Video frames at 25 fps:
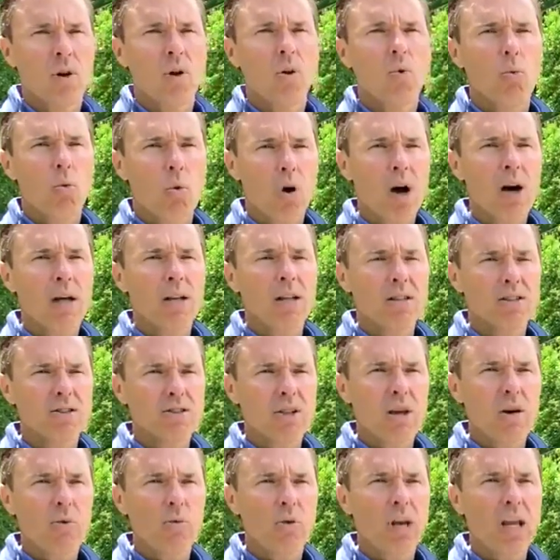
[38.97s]
One is
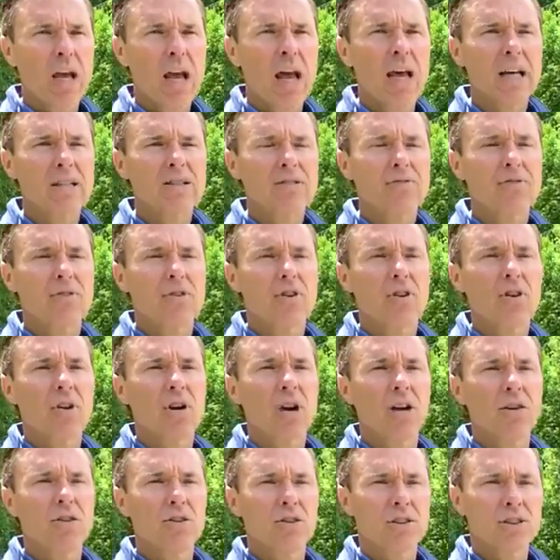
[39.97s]
that we ask for your
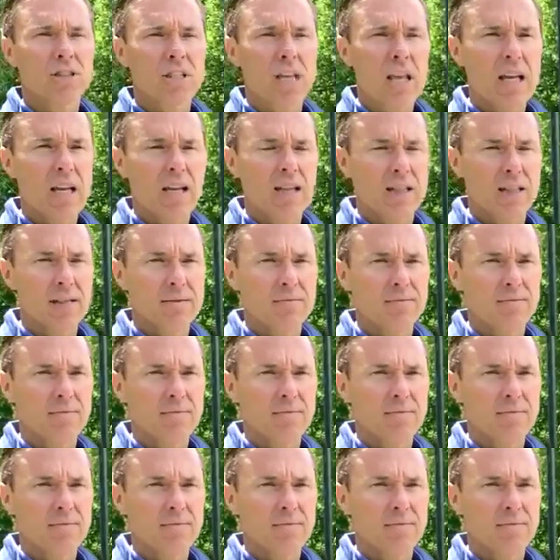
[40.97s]
understanding.